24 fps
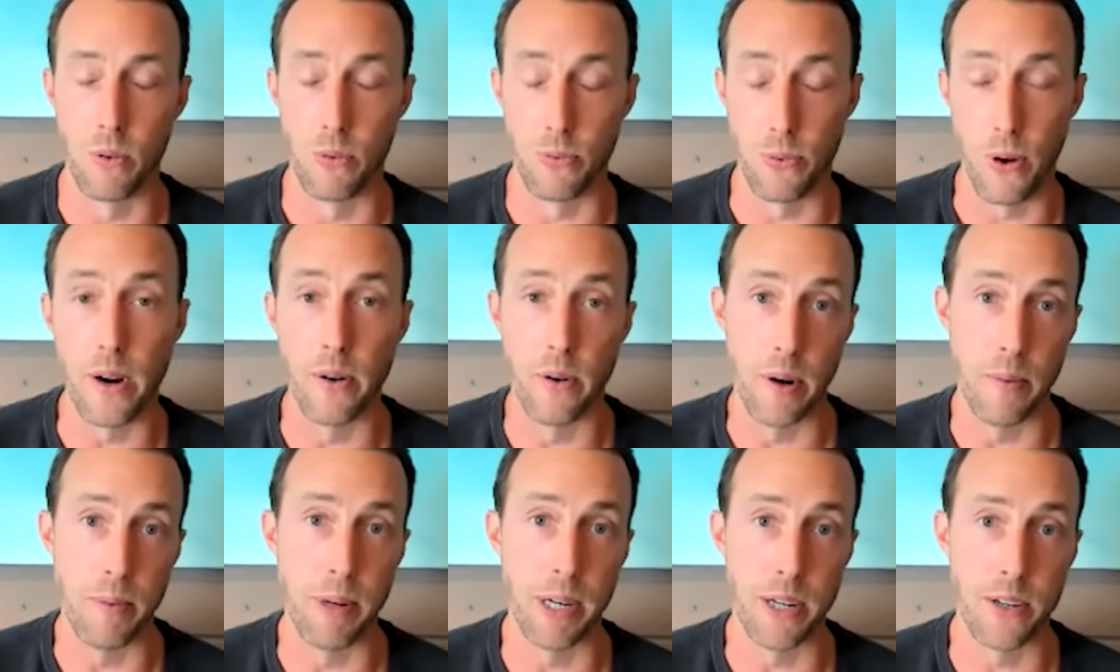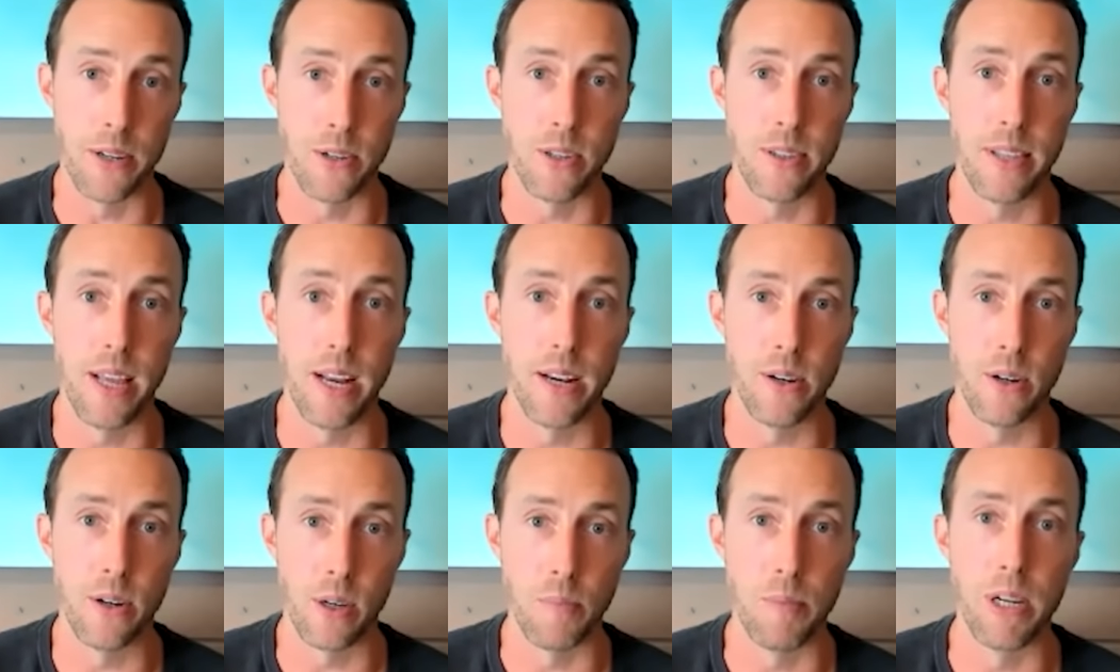refinery, because
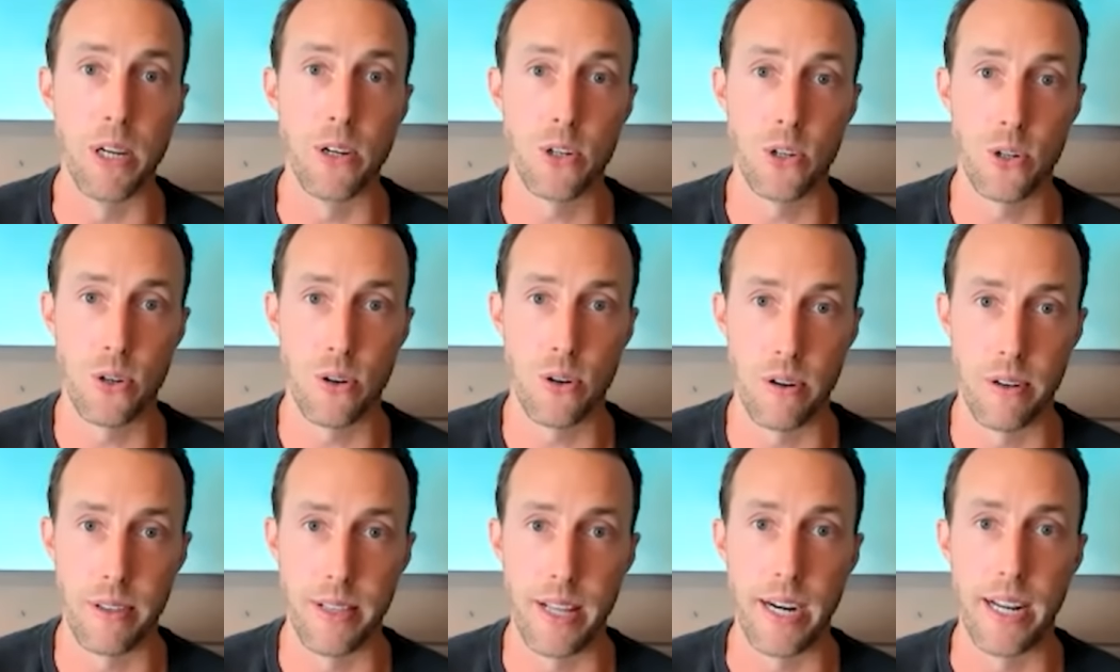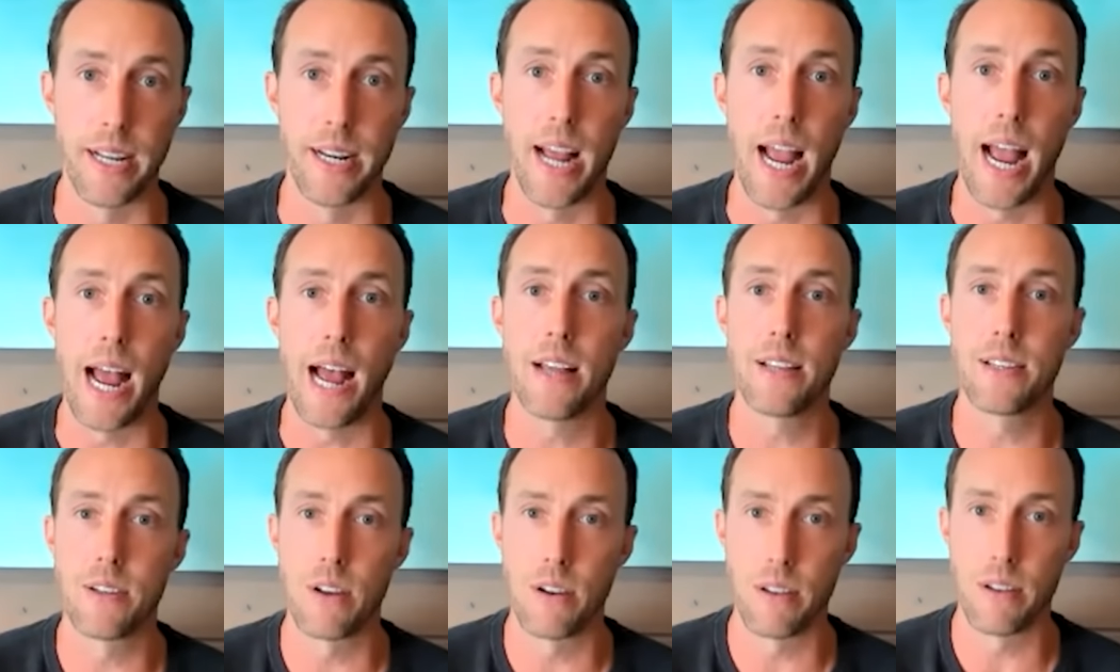then you can be assured that it
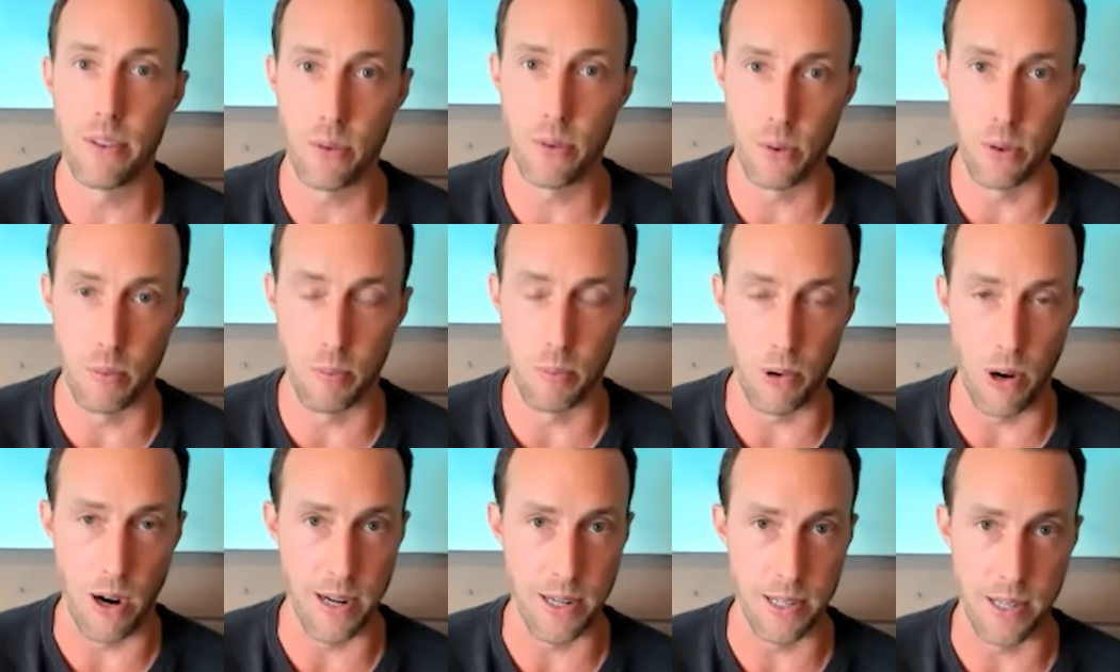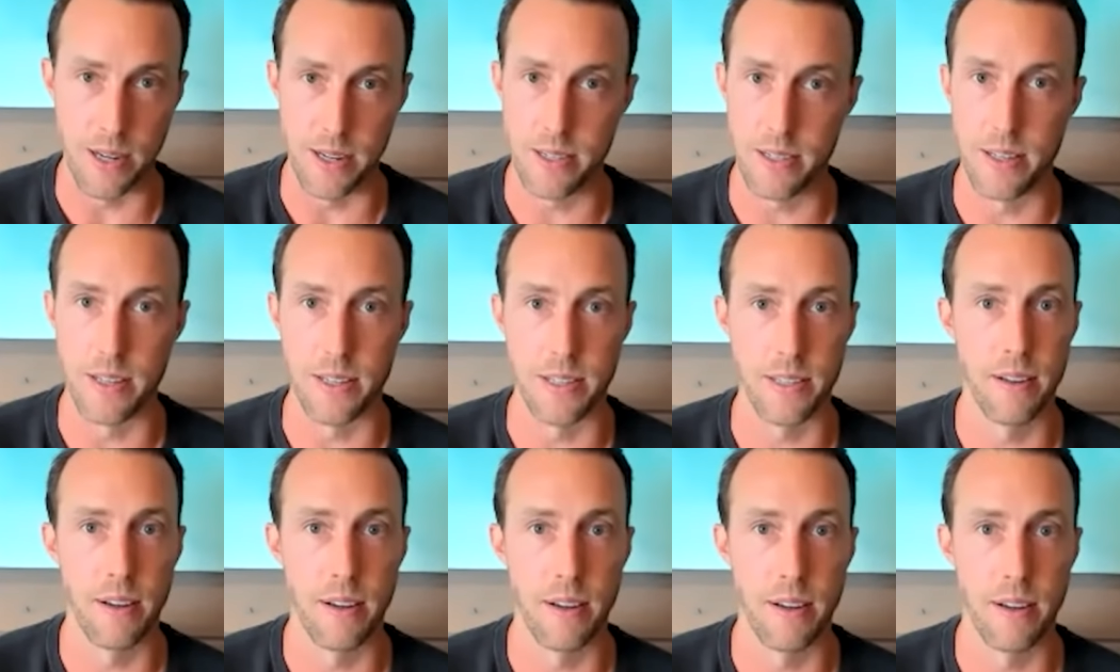has gone through the process,
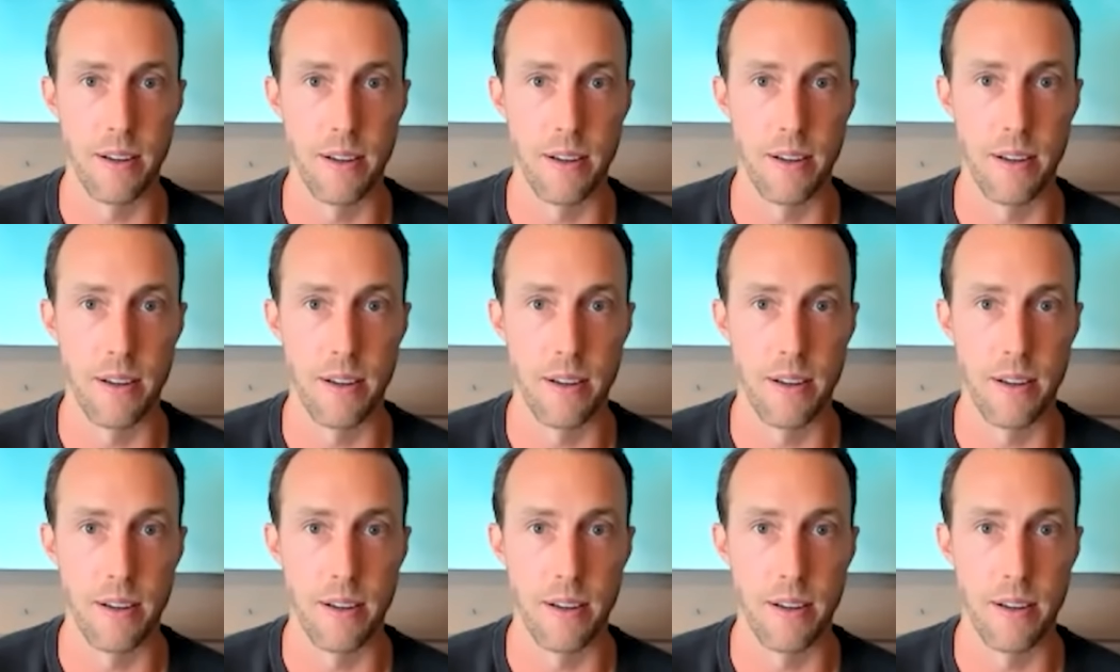this